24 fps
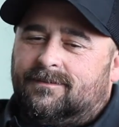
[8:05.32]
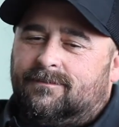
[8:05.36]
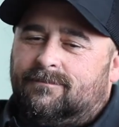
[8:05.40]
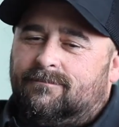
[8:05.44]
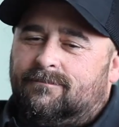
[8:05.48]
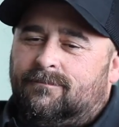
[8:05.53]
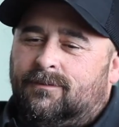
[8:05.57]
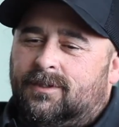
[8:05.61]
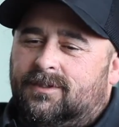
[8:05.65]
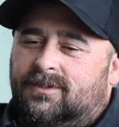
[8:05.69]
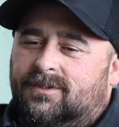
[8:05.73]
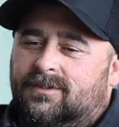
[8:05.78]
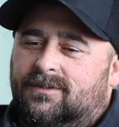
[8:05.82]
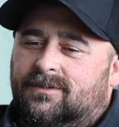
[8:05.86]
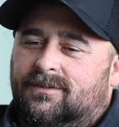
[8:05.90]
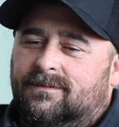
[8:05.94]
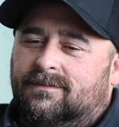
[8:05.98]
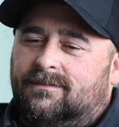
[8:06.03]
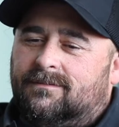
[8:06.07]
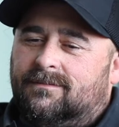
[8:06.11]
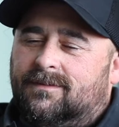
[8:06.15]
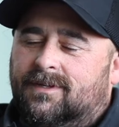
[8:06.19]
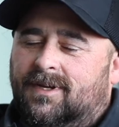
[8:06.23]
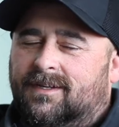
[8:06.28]
which
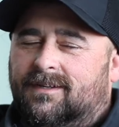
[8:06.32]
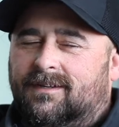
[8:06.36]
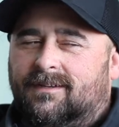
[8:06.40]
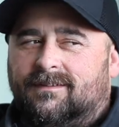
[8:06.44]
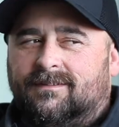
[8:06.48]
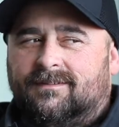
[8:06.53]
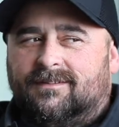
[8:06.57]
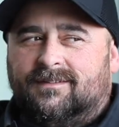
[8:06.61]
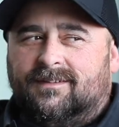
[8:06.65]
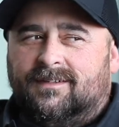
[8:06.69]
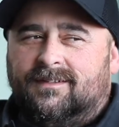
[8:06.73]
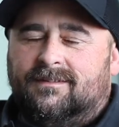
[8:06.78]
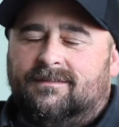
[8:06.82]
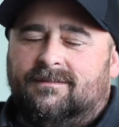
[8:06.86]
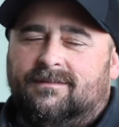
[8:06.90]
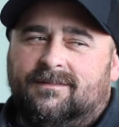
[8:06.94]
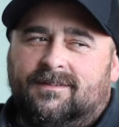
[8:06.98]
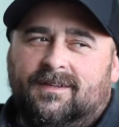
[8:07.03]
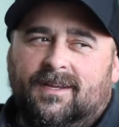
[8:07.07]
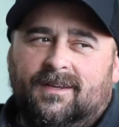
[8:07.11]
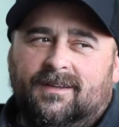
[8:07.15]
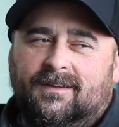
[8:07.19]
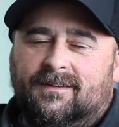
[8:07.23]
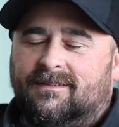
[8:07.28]
I can
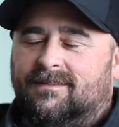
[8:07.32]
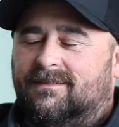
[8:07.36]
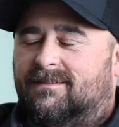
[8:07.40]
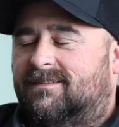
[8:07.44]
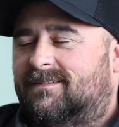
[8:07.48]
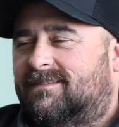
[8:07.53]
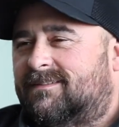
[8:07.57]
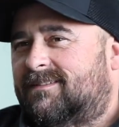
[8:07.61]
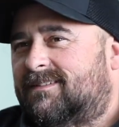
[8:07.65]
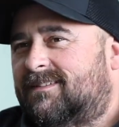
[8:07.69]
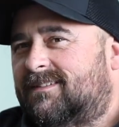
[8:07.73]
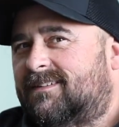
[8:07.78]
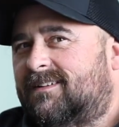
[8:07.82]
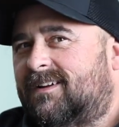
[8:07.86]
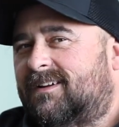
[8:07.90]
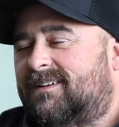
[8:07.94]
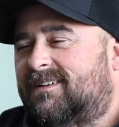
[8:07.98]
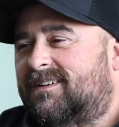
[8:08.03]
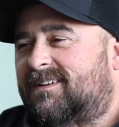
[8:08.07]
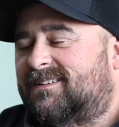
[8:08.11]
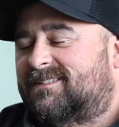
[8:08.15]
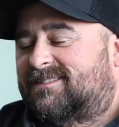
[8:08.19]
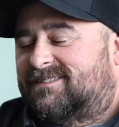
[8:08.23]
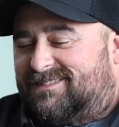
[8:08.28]
take, I
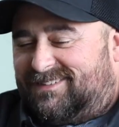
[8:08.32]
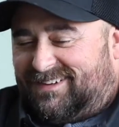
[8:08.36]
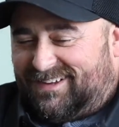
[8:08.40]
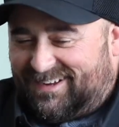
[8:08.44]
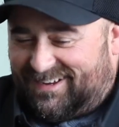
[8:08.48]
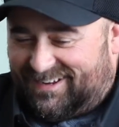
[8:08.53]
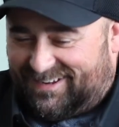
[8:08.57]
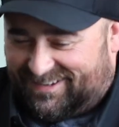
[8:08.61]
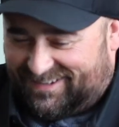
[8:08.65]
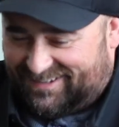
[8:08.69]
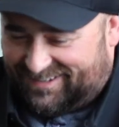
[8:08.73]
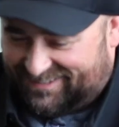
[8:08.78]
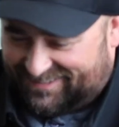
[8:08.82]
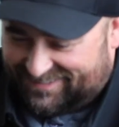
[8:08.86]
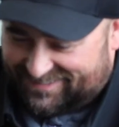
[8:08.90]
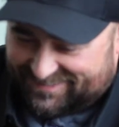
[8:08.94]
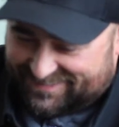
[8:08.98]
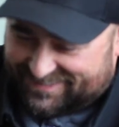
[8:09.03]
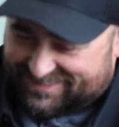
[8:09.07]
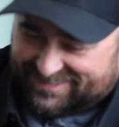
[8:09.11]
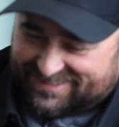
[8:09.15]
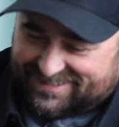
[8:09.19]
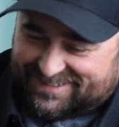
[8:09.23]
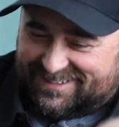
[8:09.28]
guess.
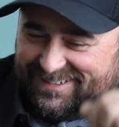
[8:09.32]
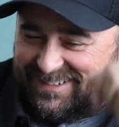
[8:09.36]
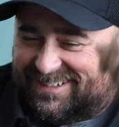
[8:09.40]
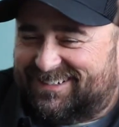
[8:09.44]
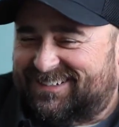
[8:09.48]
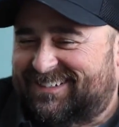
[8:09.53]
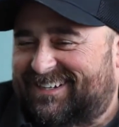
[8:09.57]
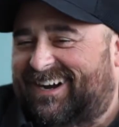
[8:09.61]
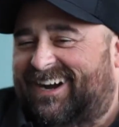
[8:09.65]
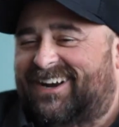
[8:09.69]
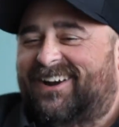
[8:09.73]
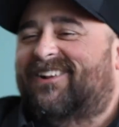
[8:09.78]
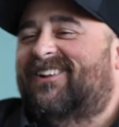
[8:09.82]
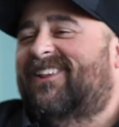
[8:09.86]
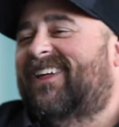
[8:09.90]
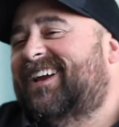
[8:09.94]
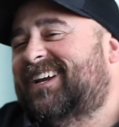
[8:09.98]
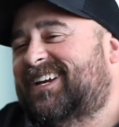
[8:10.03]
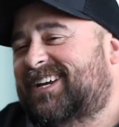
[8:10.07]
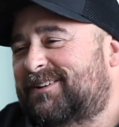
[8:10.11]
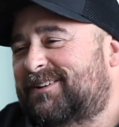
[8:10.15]
I don't like it.